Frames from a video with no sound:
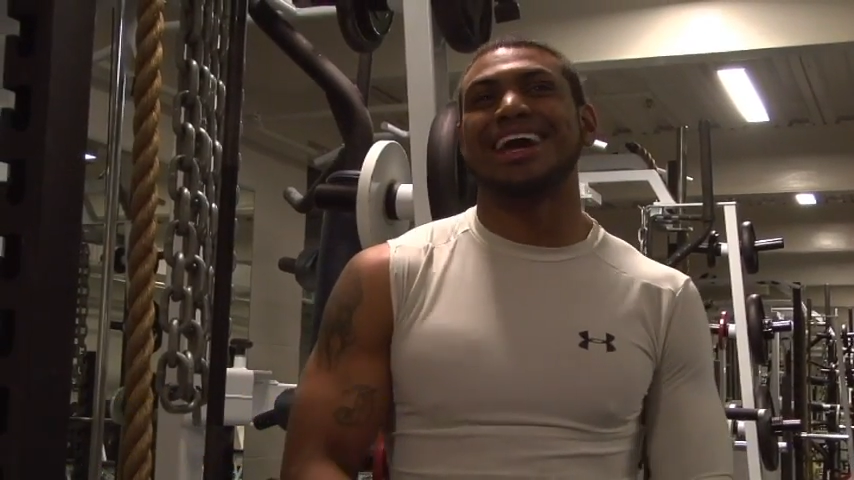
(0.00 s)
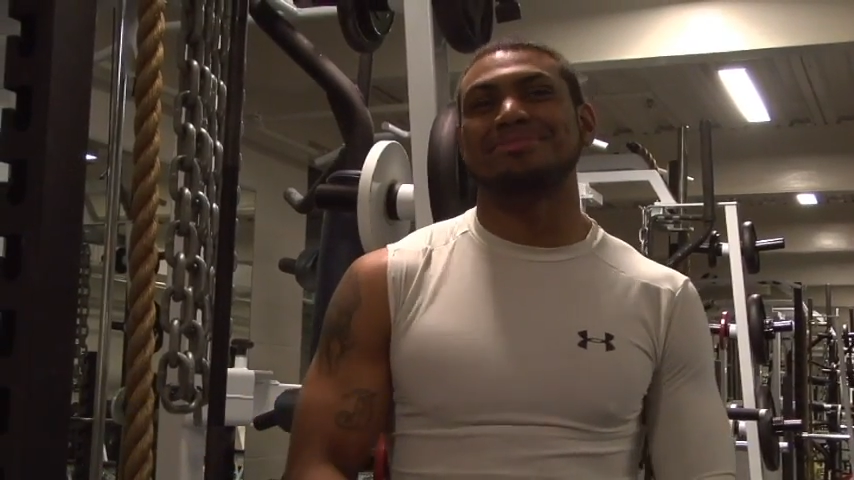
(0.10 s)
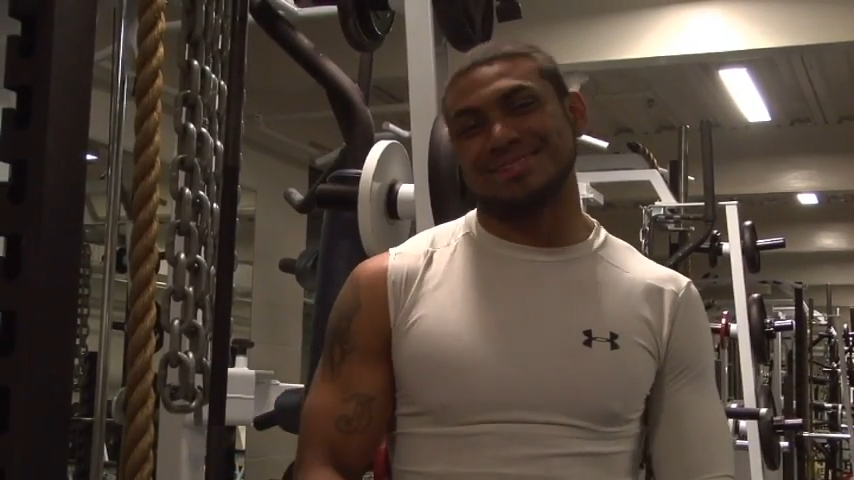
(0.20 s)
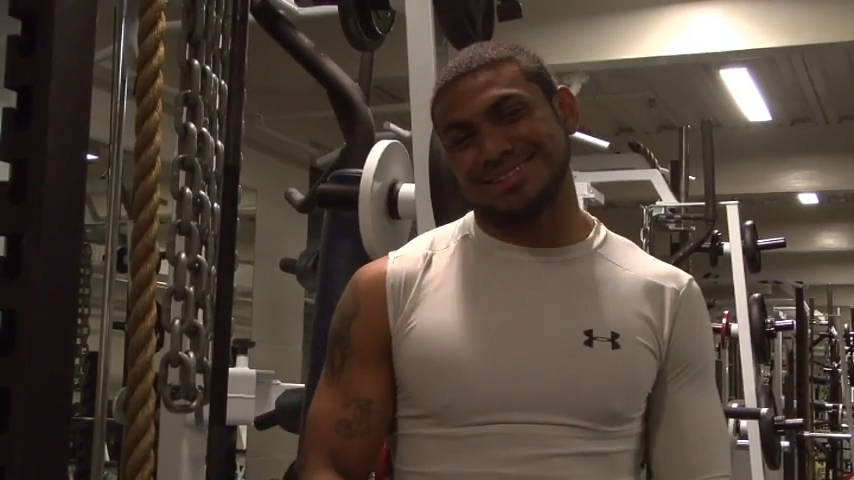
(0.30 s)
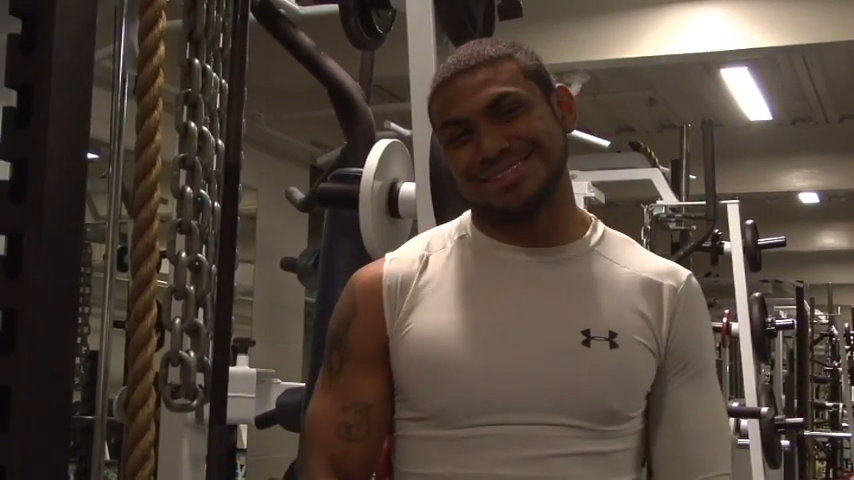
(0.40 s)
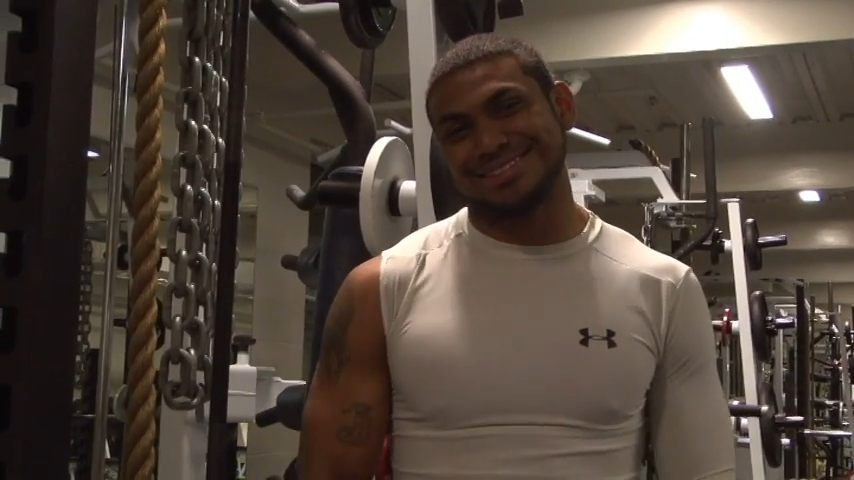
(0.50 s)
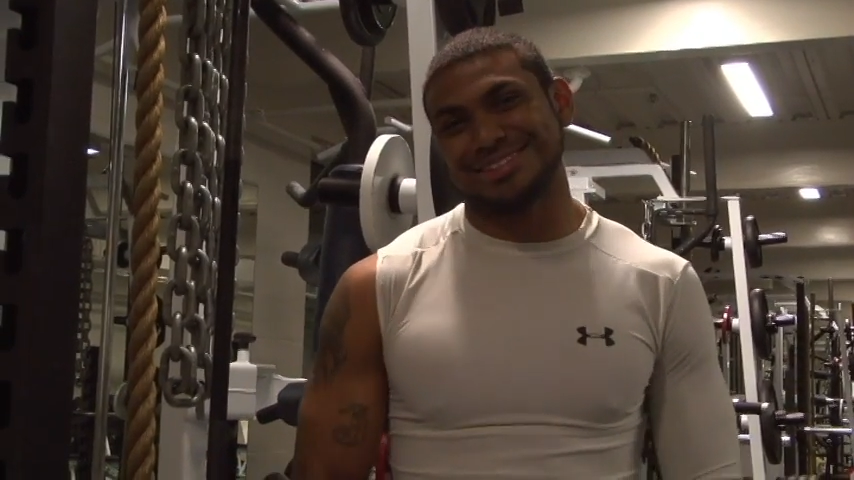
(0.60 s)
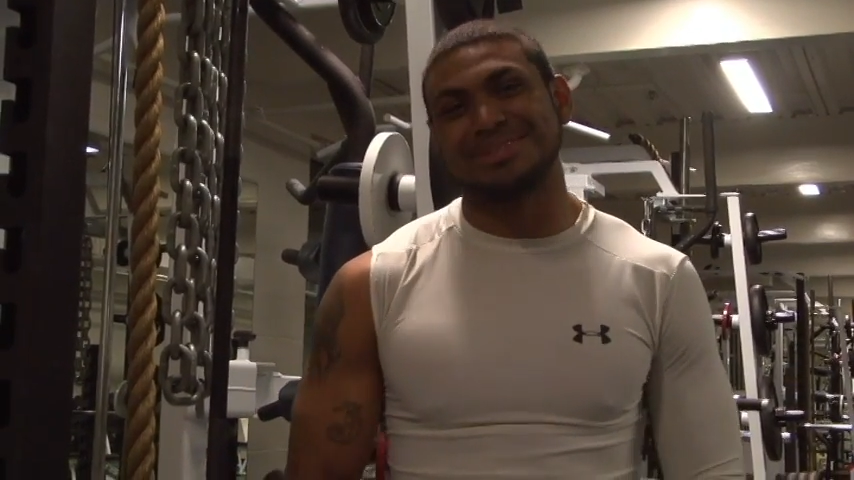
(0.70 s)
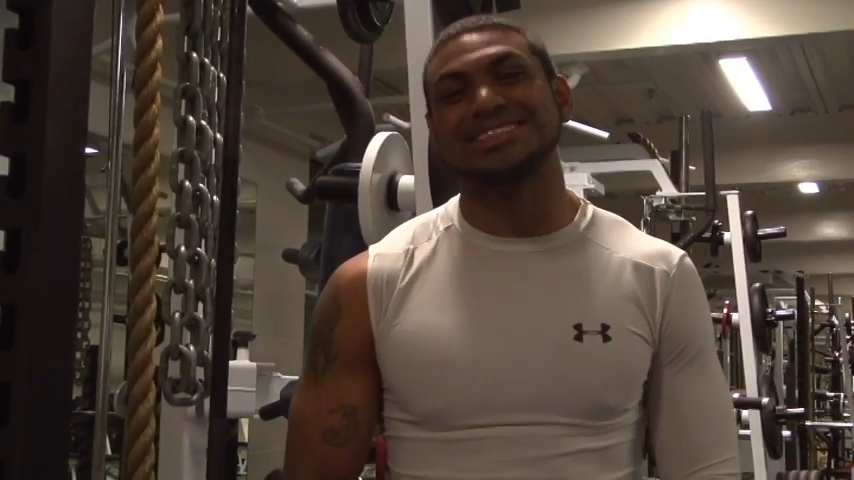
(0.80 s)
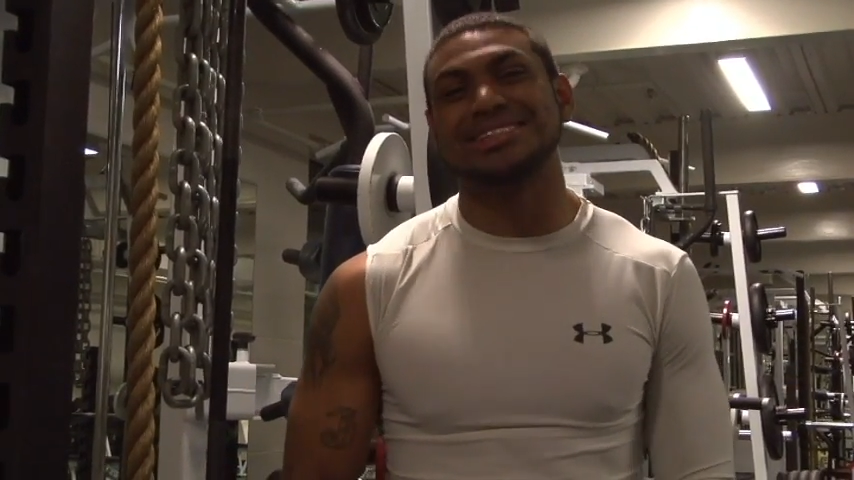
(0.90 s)
happy,
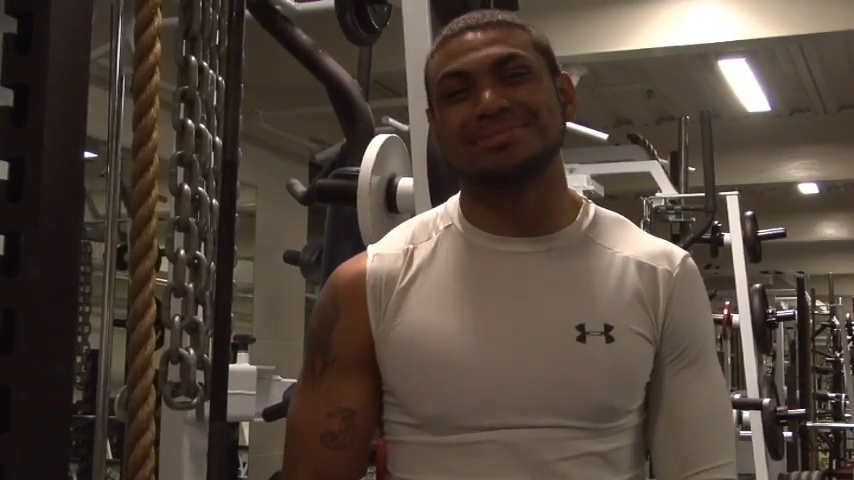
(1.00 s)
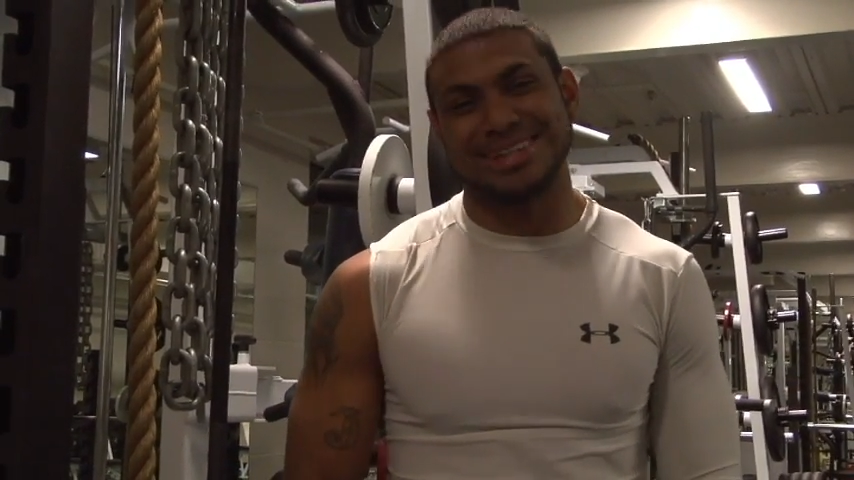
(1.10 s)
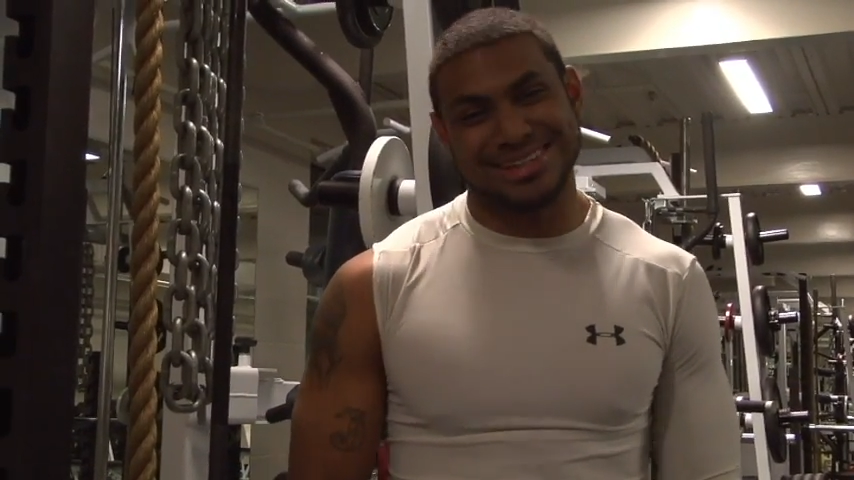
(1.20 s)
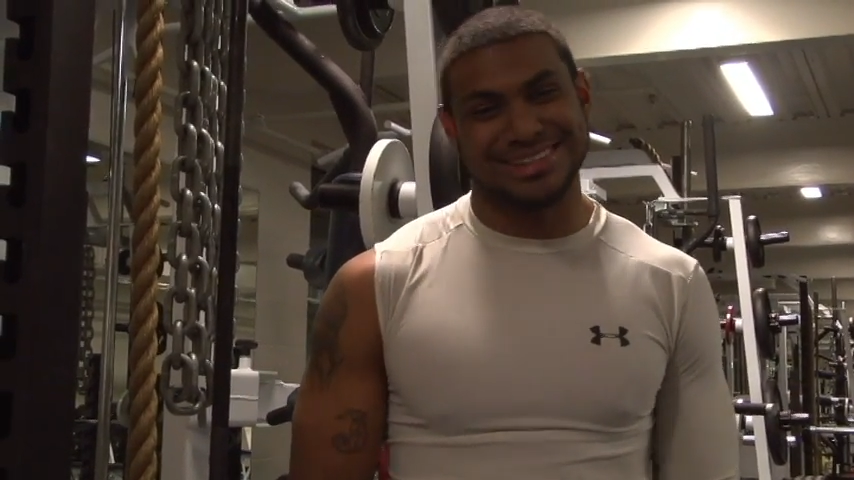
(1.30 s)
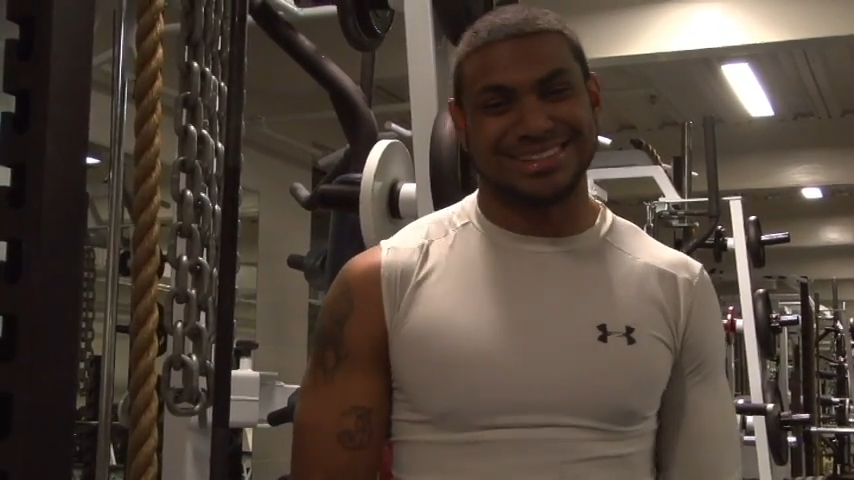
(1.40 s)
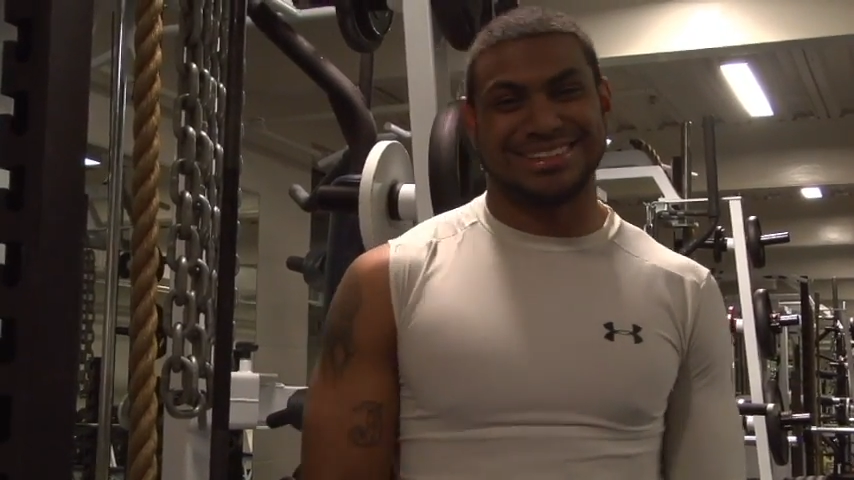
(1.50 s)
especially me